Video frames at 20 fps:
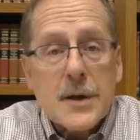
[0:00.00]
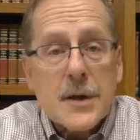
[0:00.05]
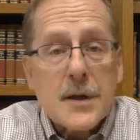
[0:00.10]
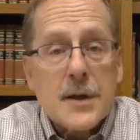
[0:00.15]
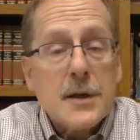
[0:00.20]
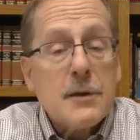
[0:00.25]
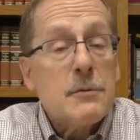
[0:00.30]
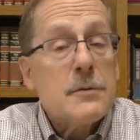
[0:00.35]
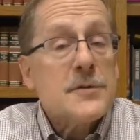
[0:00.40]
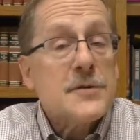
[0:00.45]

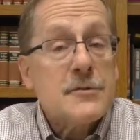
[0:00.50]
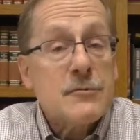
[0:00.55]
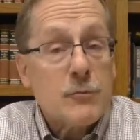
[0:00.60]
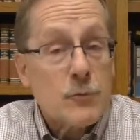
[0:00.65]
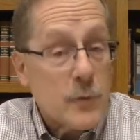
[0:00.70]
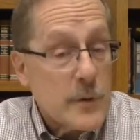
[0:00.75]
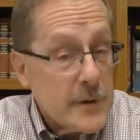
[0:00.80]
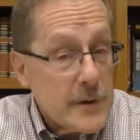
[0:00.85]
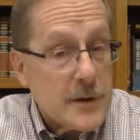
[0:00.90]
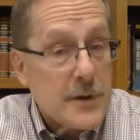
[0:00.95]
he was
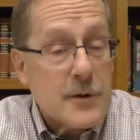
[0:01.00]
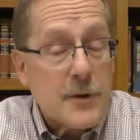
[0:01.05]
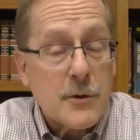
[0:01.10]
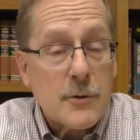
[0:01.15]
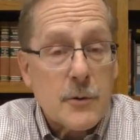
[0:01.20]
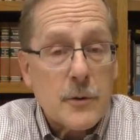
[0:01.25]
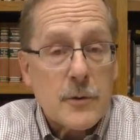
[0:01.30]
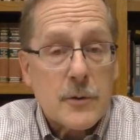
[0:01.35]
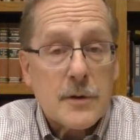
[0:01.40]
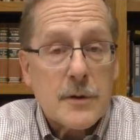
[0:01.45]

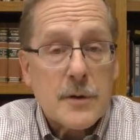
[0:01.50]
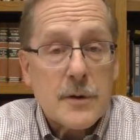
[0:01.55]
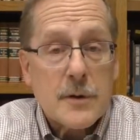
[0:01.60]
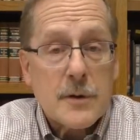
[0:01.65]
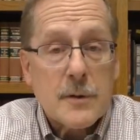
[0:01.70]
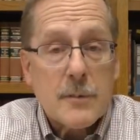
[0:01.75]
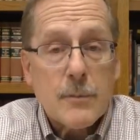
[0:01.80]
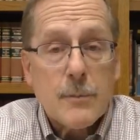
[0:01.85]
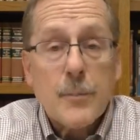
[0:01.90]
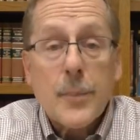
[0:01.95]
ridiculed
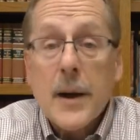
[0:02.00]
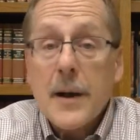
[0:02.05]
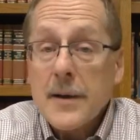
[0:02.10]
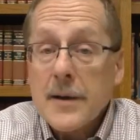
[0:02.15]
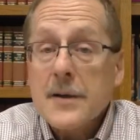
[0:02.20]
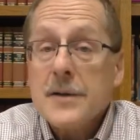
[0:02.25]
by